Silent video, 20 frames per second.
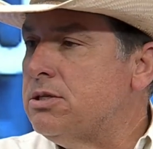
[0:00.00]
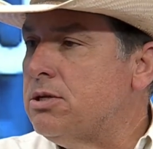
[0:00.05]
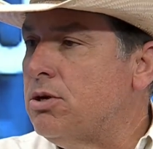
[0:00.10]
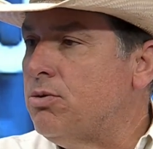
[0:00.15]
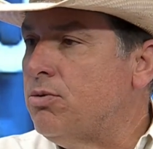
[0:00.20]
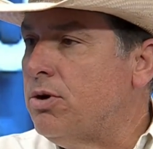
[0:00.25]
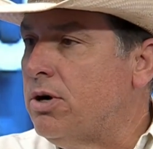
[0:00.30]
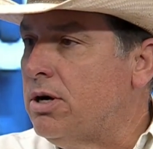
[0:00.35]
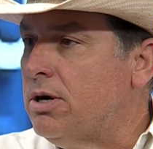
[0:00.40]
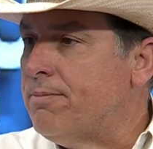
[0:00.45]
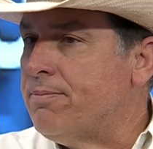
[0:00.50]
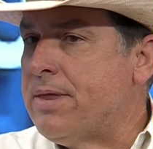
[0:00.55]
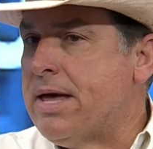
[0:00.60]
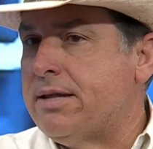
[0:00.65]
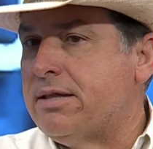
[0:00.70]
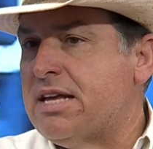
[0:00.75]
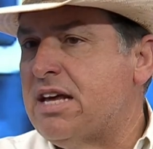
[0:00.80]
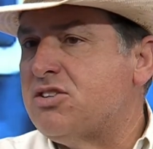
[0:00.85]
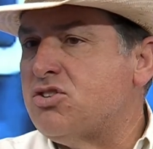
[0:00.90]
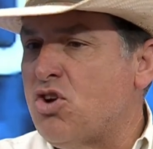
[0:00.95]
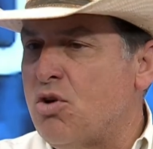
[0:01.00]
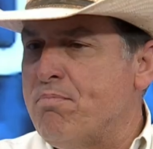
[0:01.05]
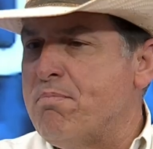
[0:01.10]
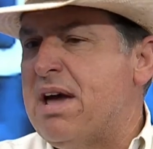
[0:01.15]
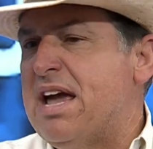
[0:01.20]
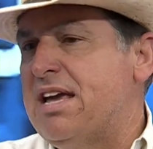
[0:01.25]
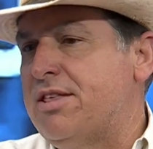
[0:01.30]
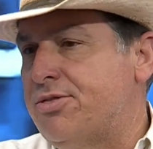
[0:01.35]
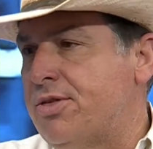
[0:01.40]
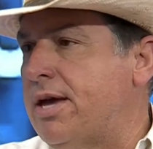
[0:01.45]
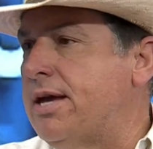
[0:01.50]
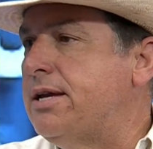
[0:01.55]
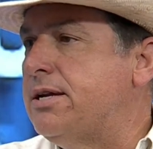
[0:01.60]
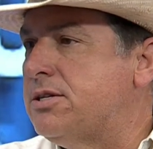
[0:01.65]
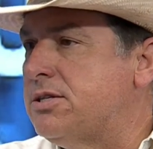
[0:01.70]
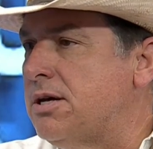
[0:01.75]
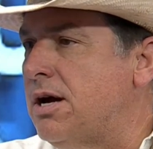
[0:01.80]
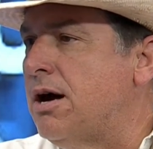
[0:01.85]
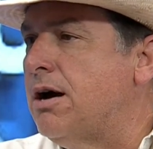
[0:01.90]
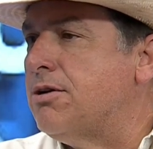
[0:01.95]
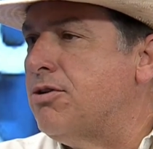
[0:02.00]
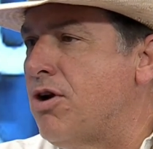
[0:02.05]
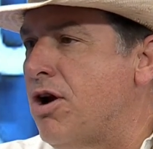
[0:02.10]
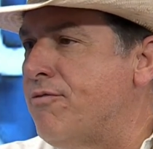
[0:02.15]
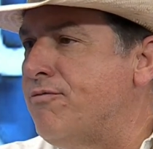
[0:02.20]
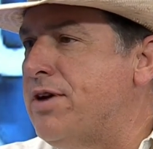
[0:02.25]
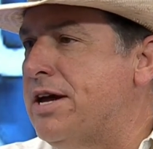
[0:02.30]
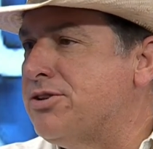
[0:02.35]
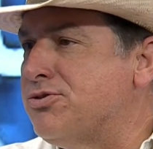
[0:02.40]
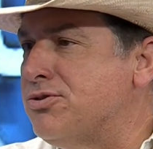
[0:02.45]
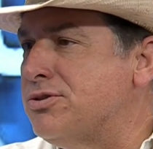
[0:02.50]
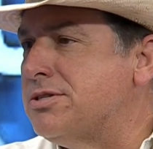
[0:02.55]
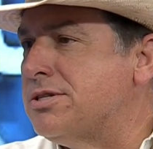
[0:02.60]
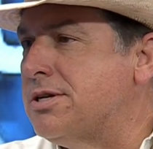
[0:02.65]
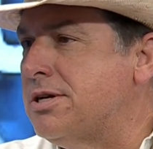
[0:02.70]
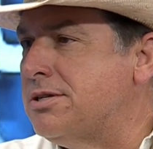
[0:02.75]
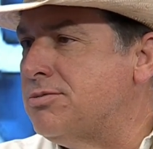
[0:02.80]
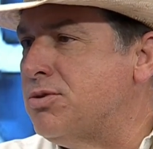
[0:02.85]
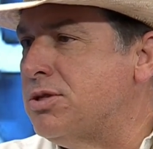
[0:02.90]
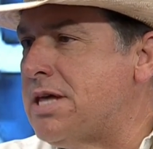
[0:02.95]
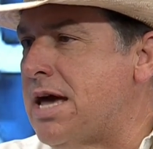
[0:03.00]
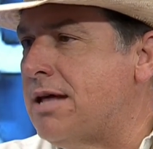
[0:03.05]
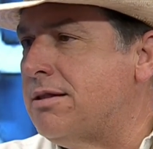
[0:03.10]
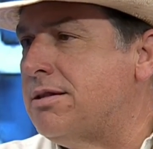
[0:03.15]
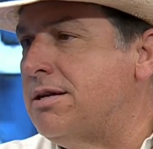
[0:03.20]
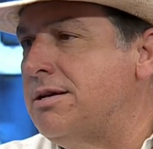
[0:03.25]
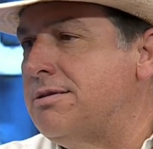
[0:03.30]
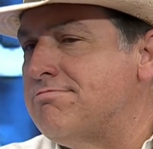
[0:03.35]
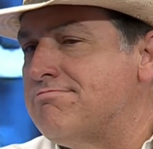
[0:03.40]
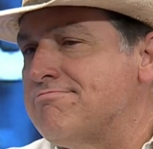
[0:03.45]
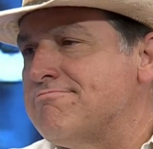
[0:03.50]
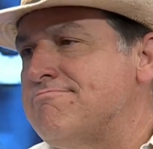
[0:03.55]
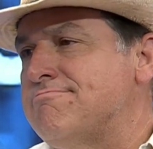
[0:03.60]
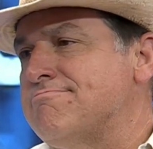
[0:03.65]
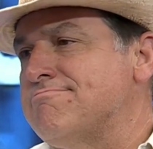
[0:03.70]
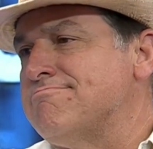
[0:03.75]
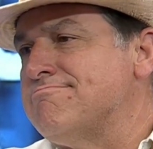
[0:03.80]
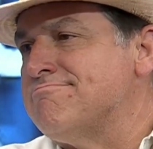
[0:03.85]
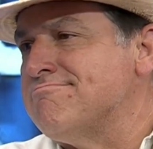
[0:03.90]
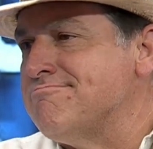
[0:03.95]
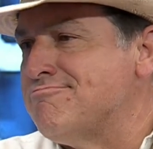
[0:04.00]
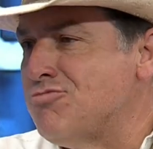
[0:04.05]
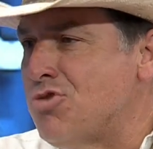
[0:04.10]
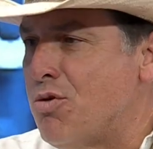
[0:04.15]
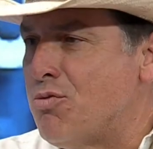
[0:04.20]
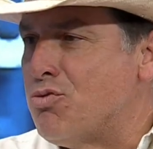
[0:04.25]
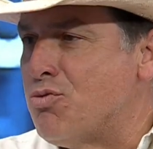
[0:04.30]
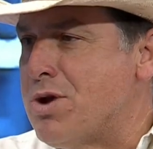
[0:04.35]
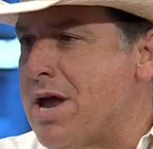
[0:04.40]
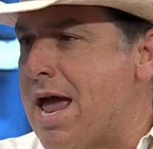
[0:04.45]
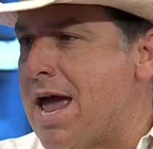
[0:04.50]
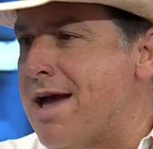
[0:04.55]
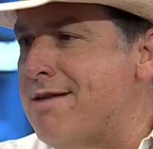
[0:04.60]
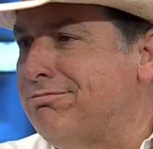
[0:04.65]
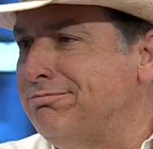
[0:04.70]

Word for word: So uh, that, that's our main thing is to honor our veterans because without them, what would we have?